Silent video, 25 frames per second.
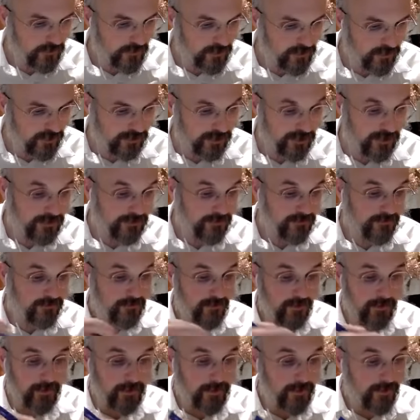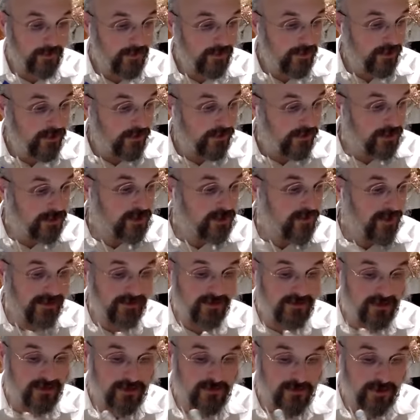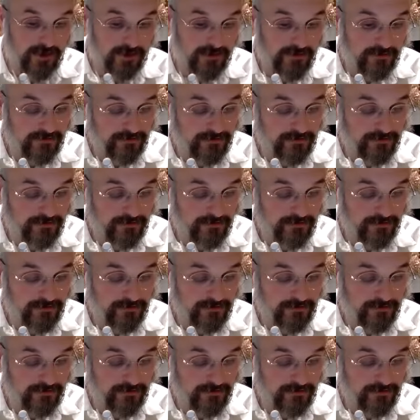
Okay. Let's go back to the Gemara.